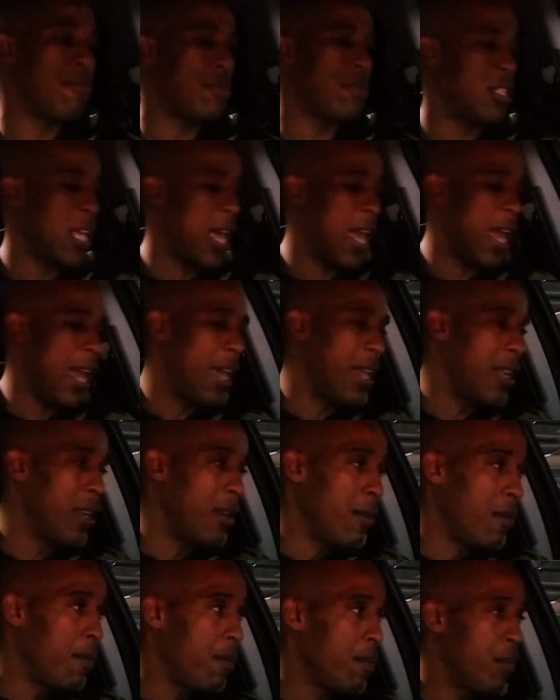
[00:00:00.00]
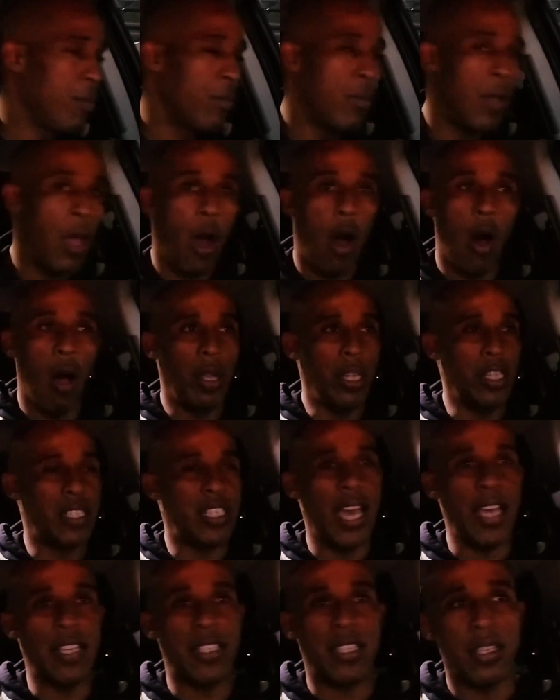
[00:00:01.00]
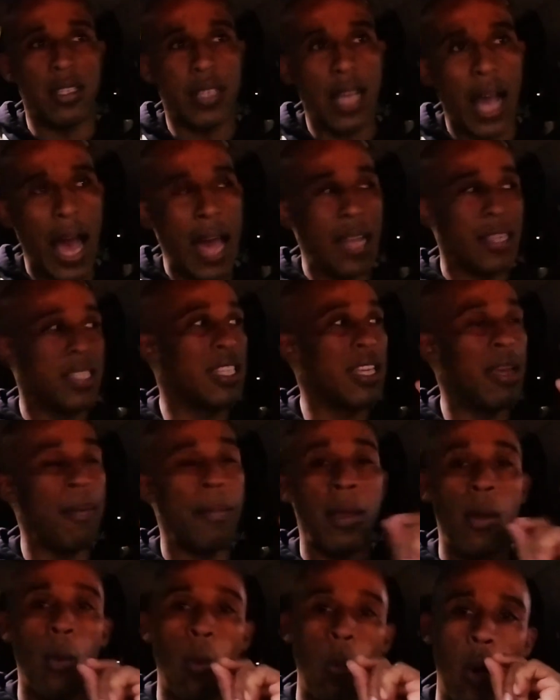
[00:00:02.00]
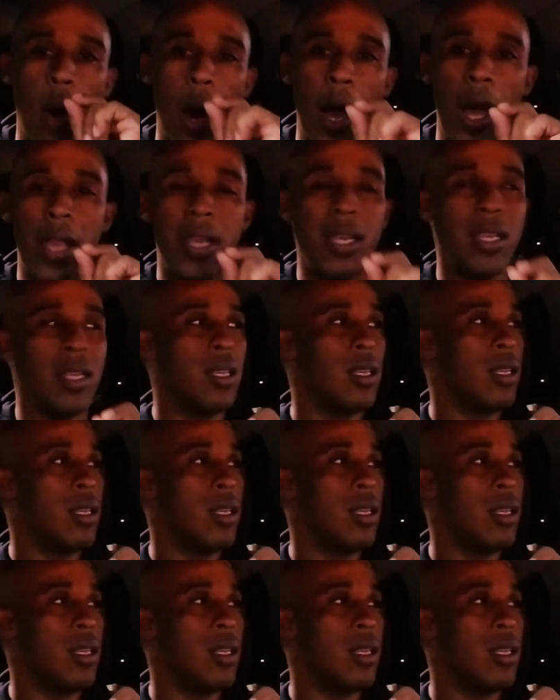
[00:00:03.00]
saying, all it takes is God to give me one.